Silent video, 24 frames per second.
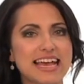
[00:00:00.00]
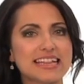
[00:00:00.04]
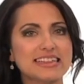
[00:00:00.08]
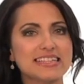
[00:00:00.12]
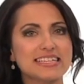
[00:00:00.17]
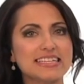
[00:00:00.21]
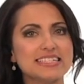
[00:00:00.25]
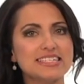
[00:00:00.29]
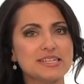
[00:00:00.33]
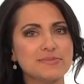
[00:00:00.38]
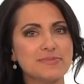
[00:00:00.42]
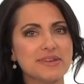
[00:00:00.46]

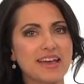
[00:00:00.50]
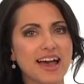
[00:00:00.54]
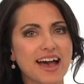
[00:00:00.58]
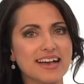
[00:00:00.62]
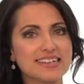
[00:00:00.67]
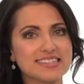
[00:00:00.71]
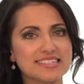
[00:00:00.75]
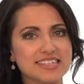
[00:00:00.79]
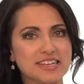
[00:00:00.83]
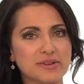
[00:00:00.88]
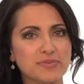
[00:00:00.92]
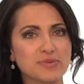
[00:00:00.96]
Anthony
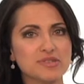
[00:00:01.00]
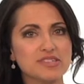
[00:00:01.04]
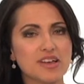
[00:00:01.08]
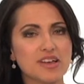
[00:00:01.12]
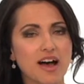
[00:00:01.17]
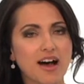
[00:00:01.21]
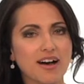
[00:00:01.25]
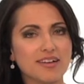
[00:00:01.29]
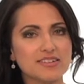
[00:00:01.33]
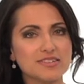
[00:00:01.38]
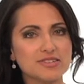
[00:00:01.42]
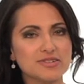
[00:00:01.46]
DiBiase, was
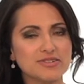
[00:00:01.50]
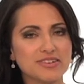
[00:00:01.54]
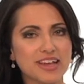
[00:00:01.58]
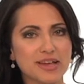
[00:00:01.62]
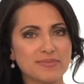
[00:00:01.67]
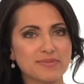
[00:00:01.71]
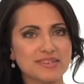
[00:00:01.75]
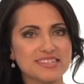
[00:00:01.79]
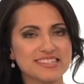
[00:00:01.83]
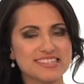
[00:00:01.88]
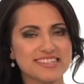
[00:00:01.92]
also named the